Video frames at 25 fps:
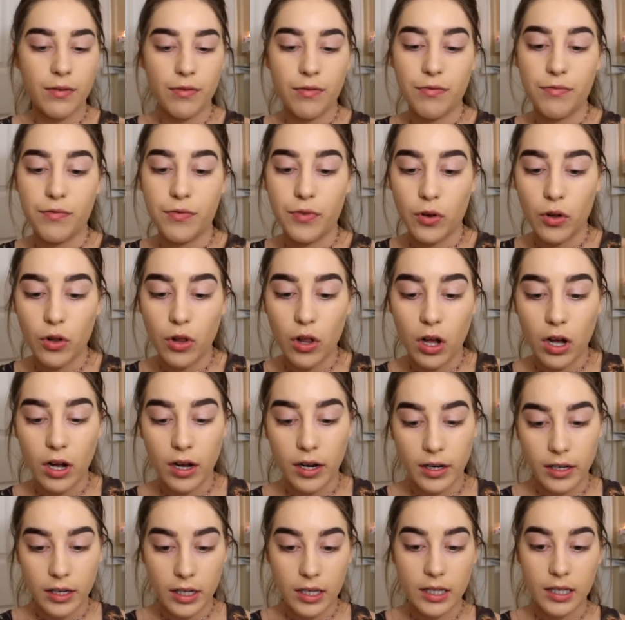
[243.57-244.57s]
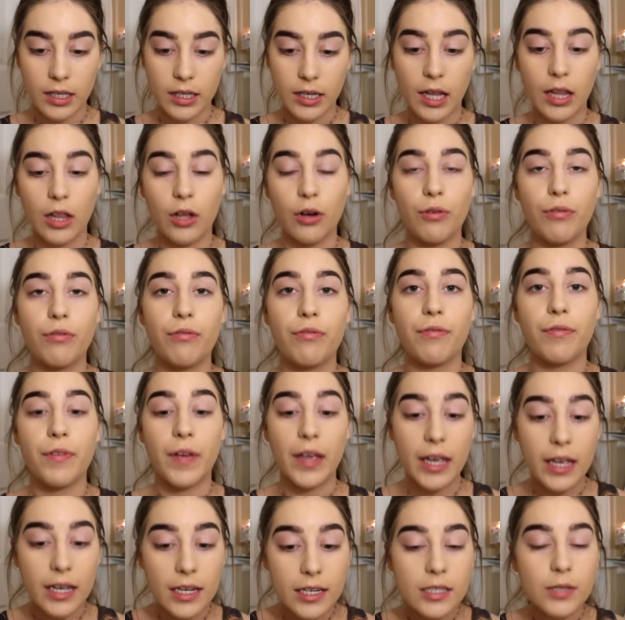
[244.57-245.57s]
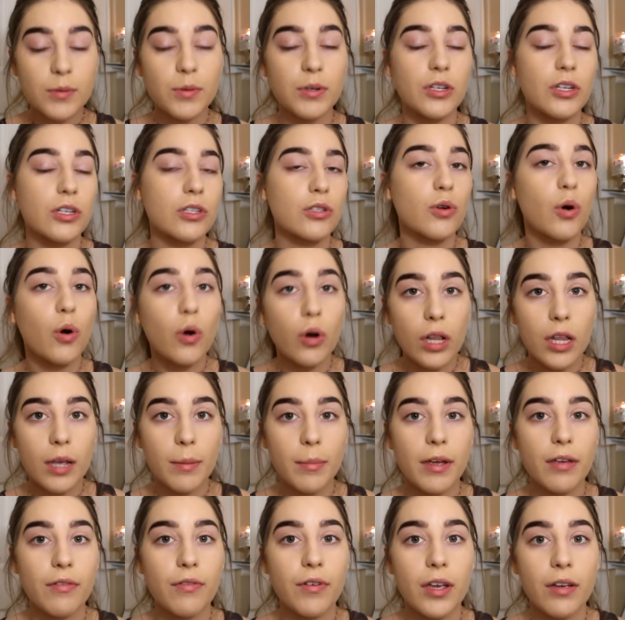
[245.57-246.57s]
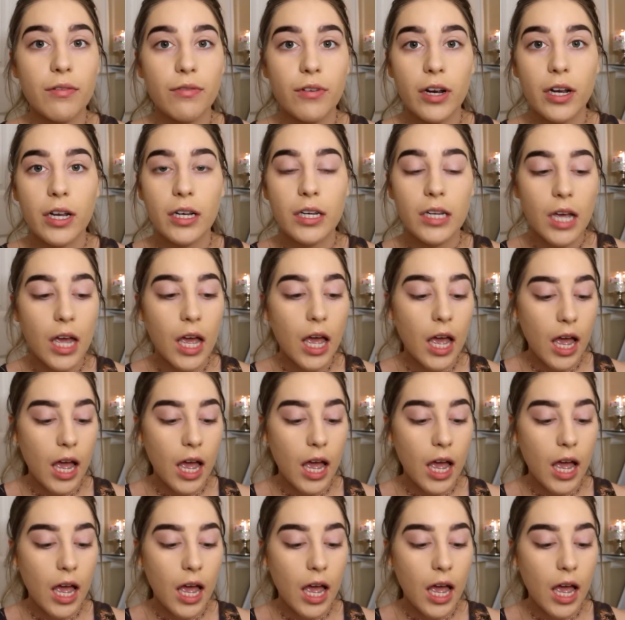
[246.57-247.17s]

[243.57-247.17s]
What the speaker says: full-on yellow face, which is totally my favorite,